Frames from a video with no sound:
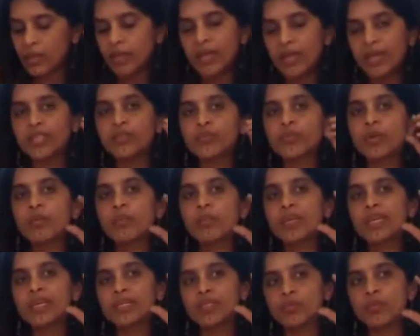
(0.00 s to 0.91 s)
it will
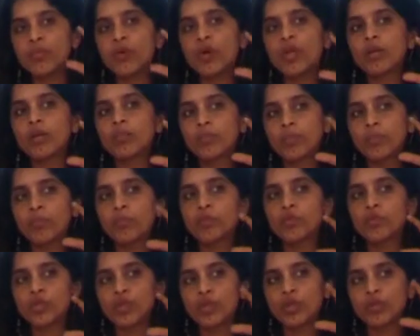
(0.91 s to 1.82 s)
be a smaller
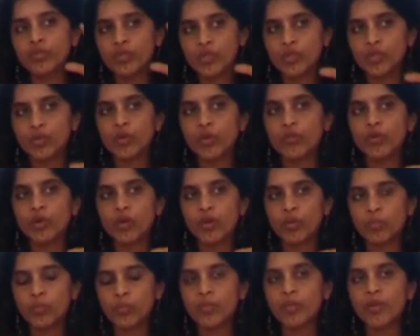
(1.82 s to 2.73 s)
proportion of this overall
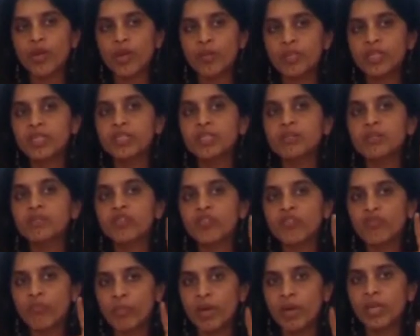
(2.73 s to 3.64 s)
program in terms
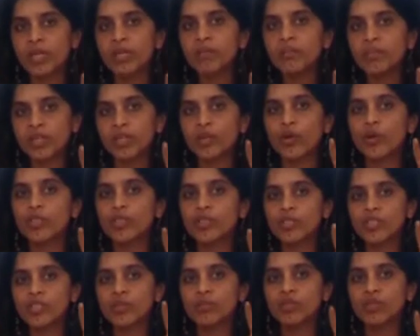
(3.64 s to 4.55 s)
of money, but not
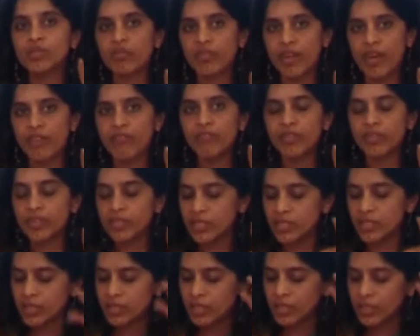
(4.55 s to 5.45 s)
in terms of
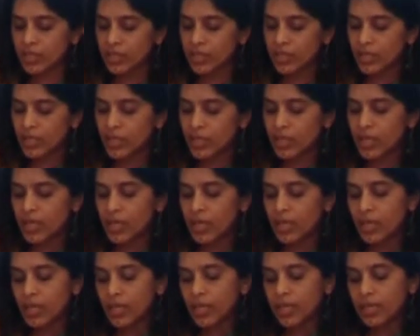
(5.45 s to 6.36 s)
effort.
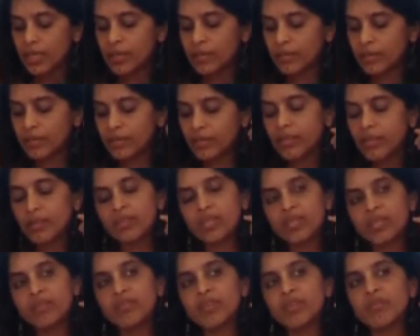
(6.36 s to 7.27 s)
The third
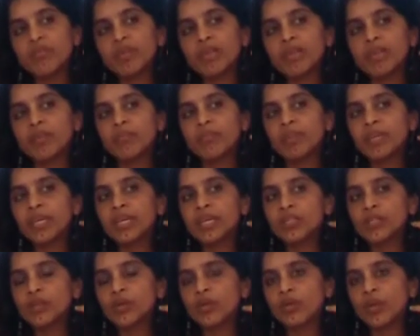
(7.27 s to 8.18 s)
thing we will
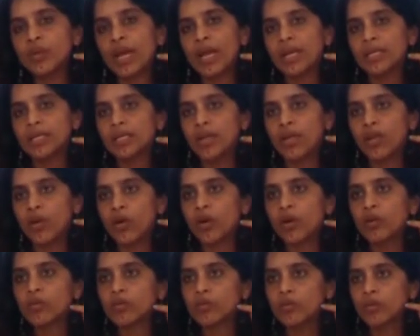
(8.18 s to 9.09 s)
begin to look at a lot